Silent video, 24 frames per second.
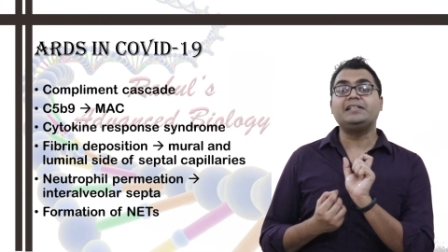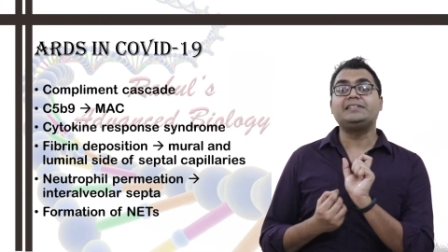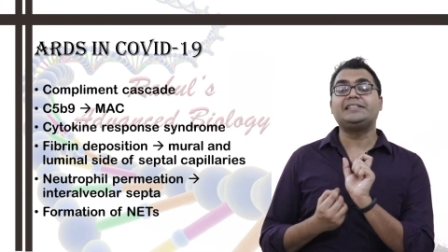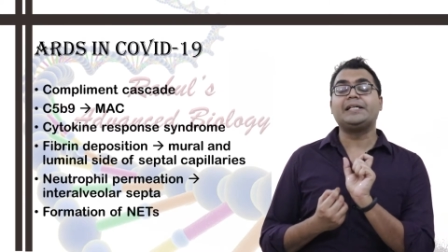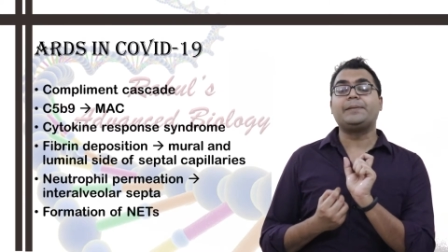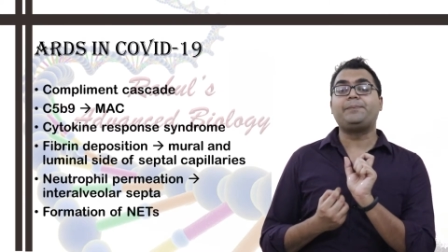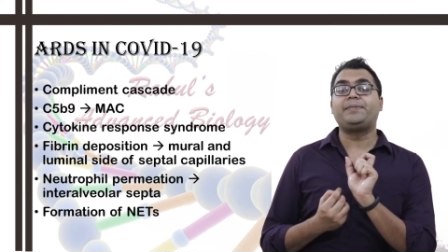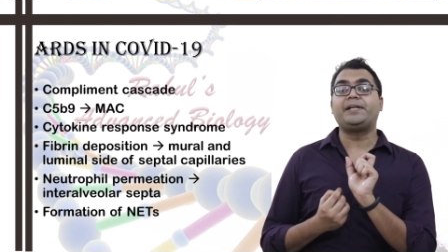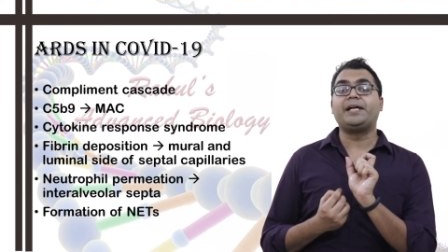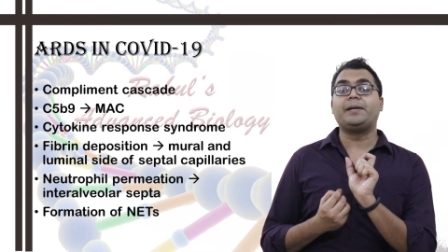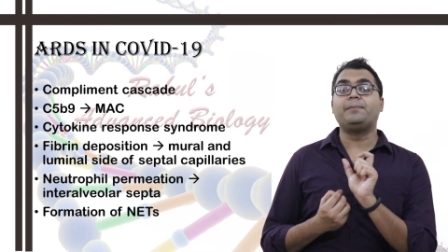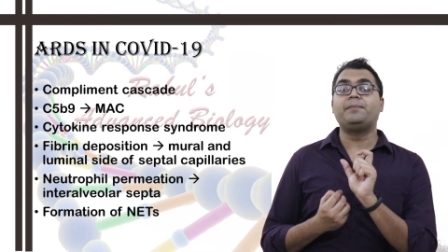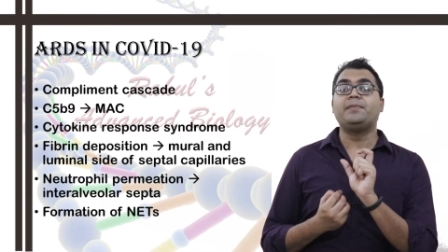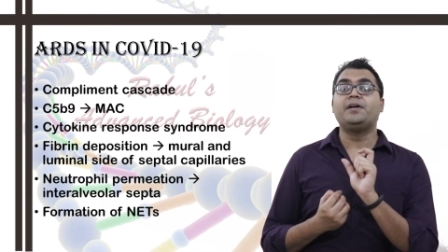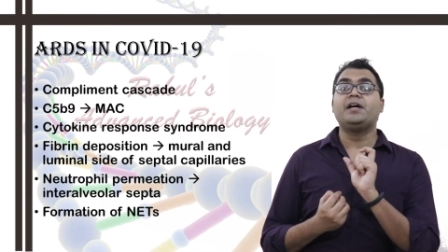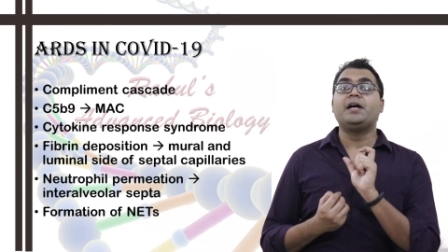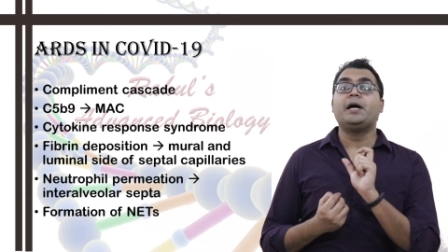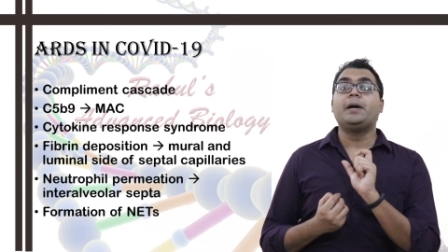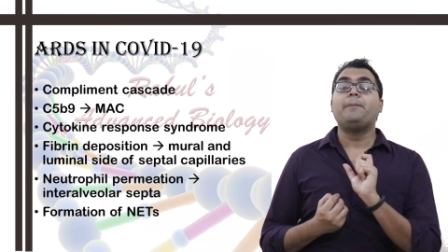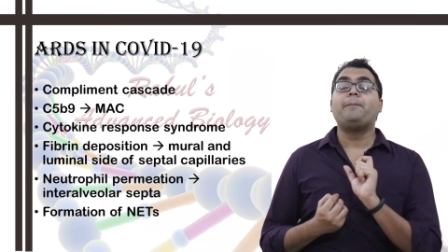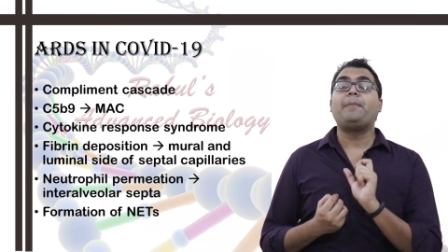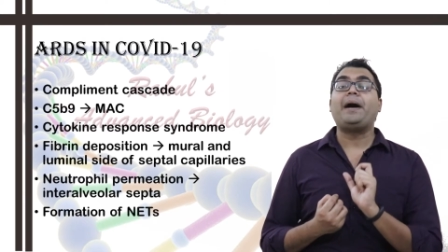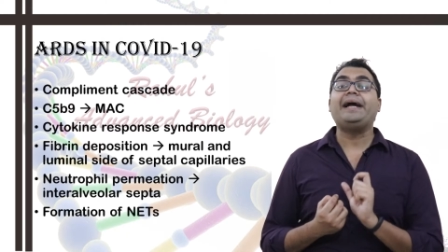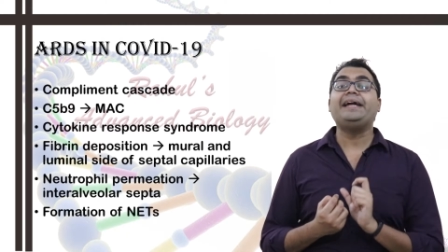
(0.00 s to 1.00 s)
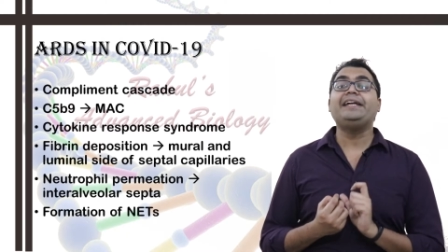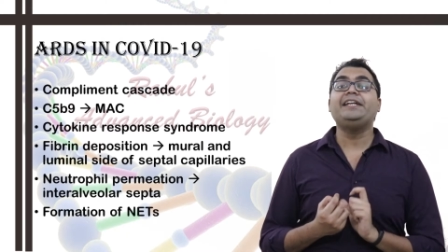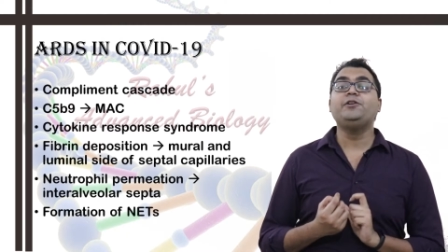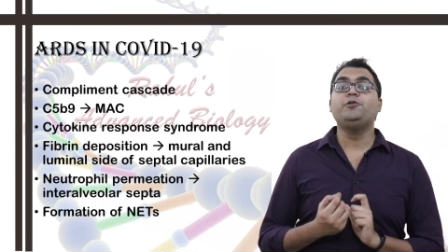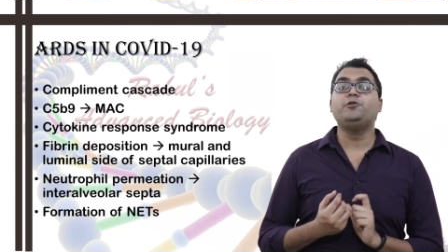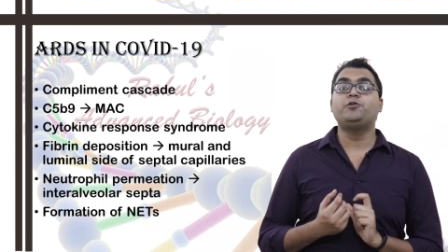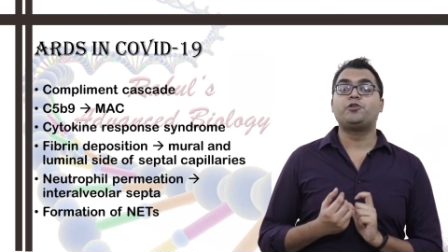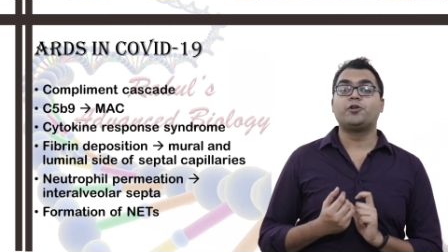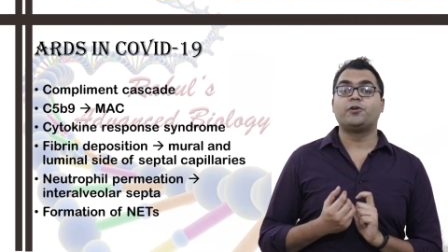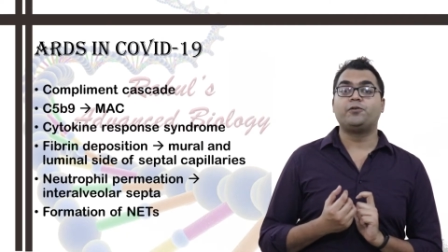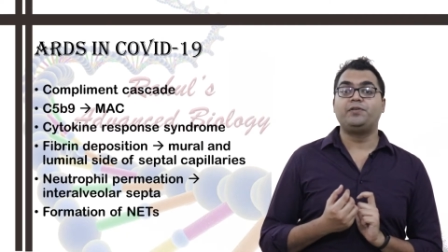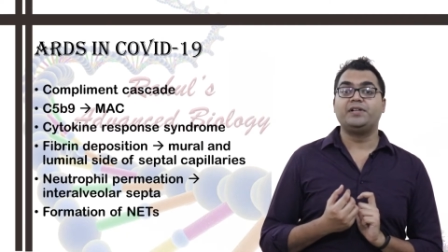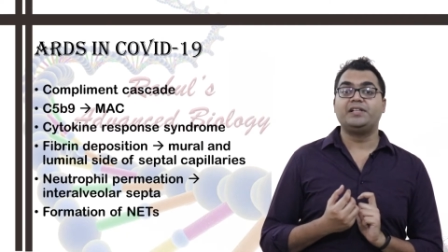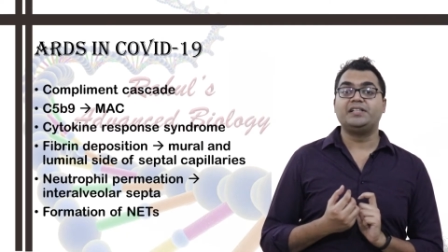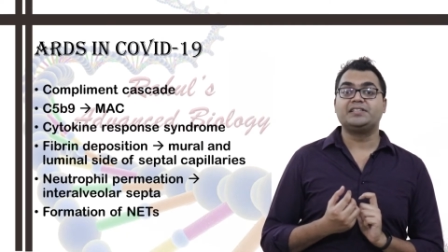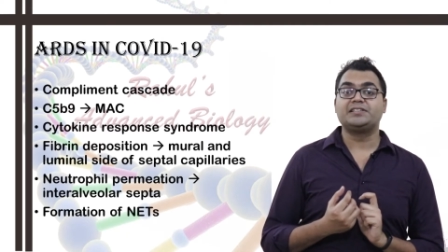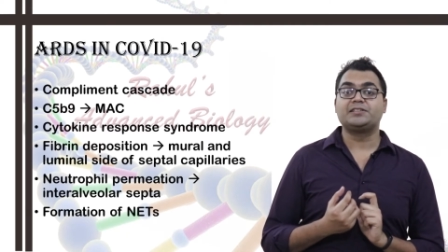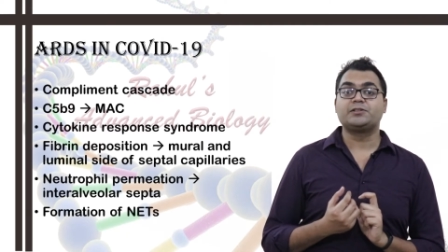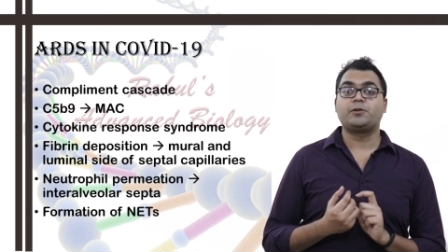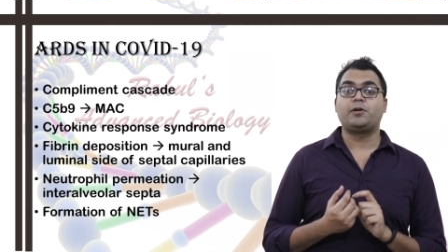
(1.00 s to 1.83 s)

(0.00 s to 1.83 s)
septum by neutrophils,